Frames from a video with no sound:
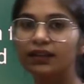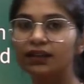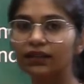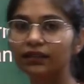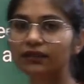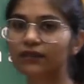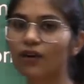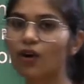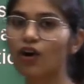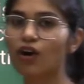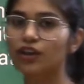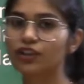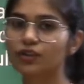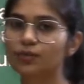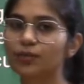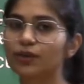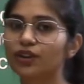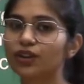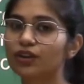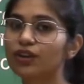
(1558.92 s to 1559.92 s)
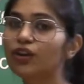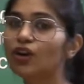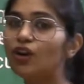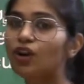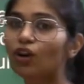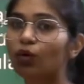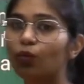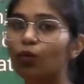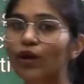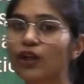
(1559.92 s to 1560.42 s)
a hospital.
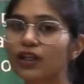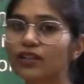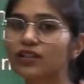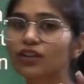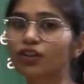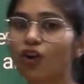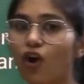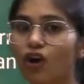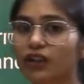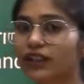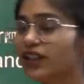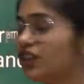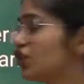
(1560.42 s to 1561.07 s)
What does a doctor